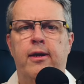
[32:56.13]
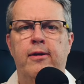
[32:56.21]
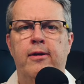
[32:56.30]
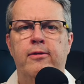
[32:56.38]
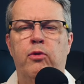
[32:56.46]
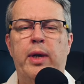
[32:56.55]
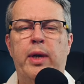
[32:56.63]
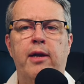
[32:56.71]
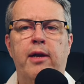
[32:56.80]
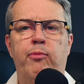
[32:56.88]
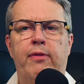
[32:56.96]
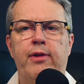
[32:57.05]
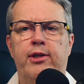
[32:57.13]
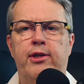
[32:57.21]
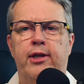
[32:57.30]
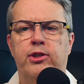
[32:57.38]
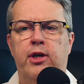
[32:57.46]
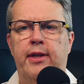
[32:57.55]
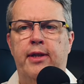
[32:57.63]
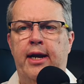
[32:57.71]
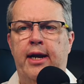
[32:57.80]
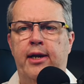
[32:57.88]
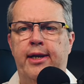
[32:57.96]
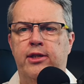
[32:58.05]
So we kind of briefly touched on the
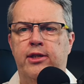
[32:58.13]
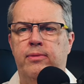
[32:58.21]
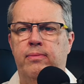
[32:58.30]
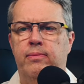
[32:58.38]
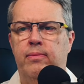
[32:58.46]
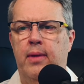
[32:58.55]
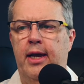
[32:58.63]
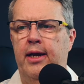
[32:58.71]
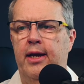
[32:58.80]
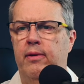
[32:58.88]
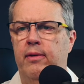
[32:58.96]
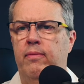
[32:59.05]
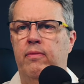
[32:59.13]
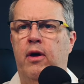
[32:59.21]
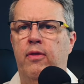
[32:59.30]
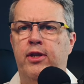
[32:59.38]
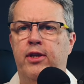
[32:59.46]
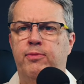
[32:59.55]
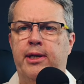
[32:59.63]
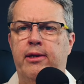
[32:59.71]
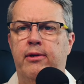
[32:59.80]
analytics, and on this particular